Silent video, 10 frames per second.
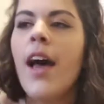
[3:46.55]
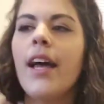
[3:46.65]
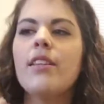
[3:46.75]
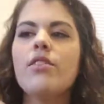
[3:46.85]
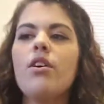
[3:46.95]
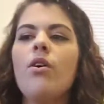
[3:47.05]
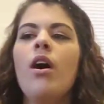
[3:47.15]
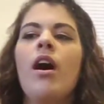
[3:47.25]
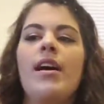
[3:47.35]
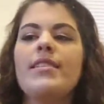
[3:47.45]
And so,
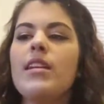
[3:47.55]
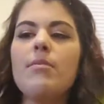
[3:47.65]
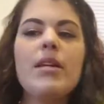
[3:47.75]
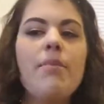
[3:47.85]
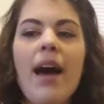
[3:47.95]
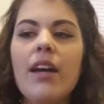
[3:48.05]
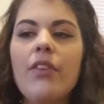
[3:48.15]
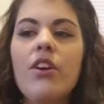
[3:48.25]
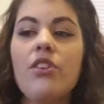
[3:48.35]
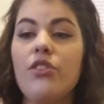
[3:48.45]
"Is anybody back there?"